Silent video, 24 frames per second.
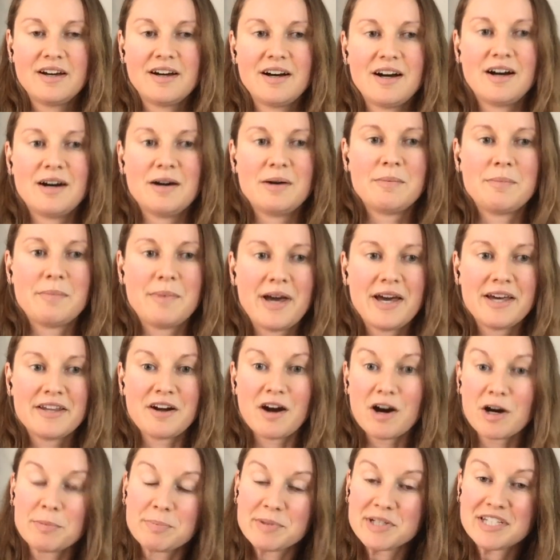Um, and
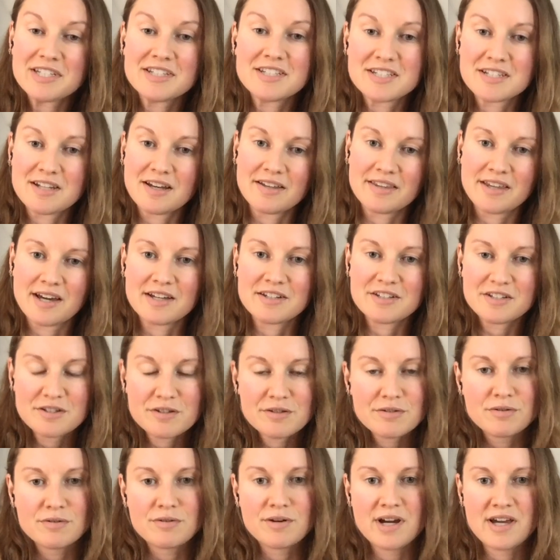ARPA-E saw that
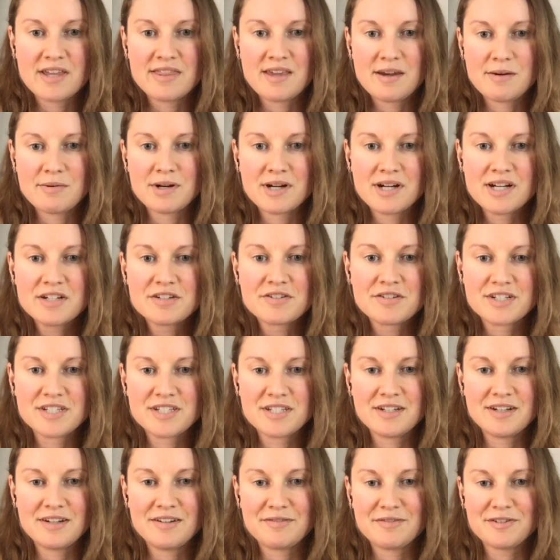too, and they were
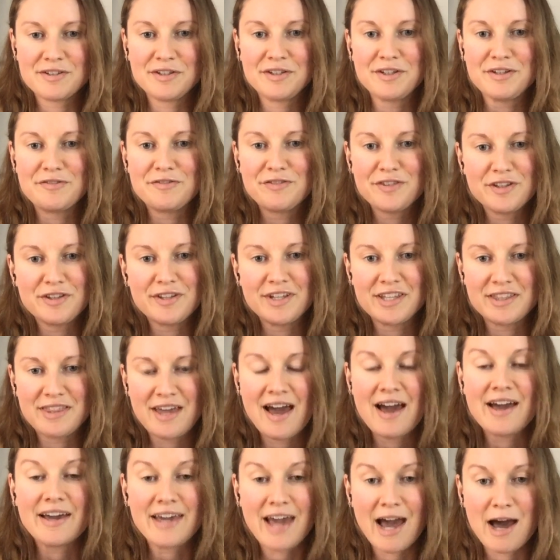interested in really filling
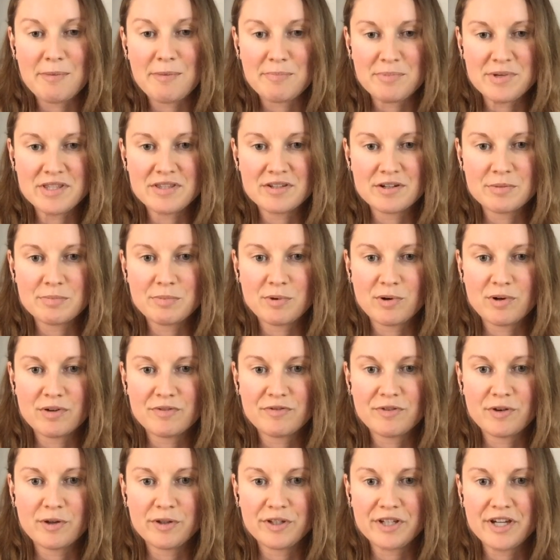that gap in their
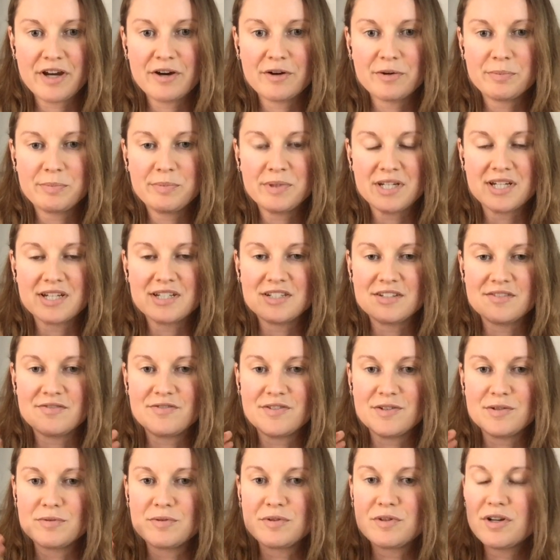portfolio because if
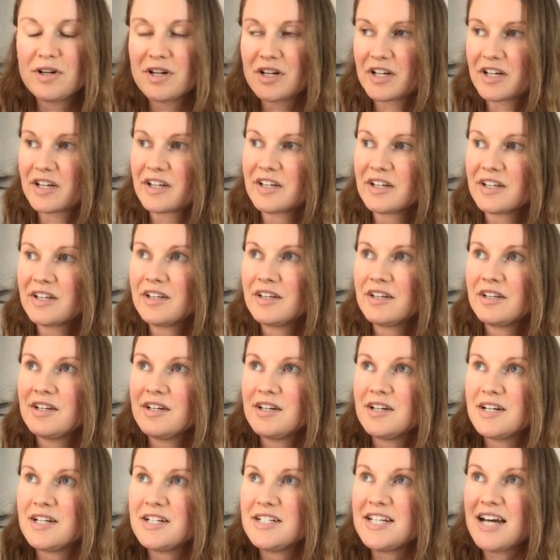you look
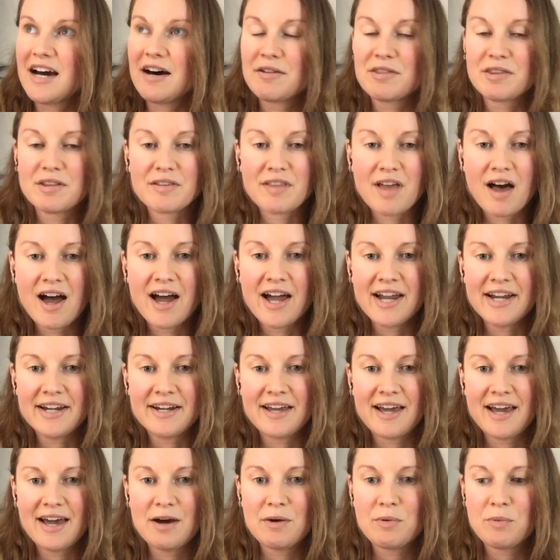down the line
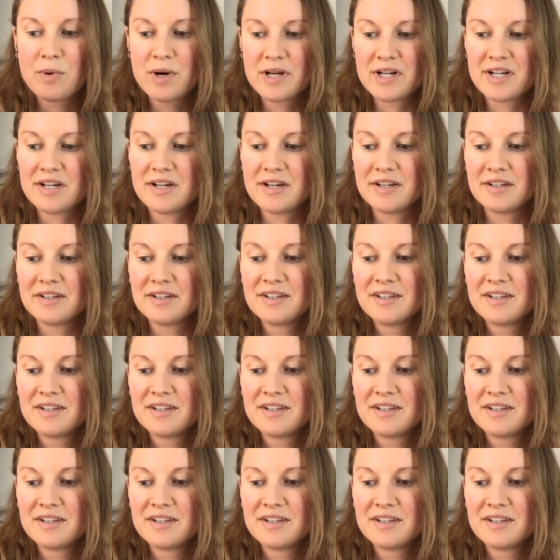at what a